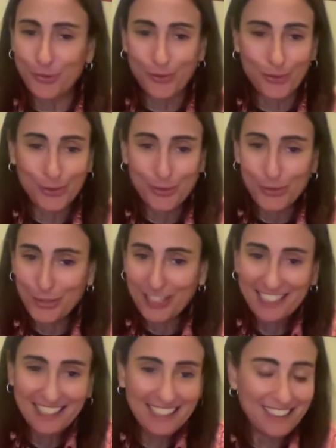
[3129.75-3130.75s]
We're losing
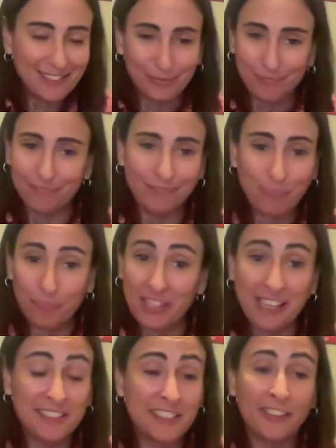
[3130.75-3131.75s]
it in
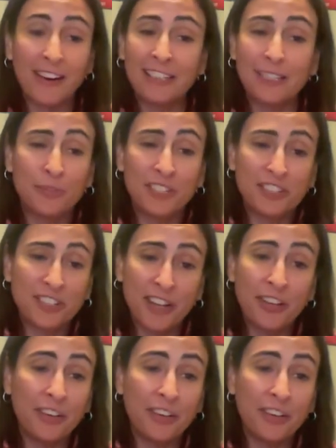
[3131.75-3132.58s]
kids interacting with each other,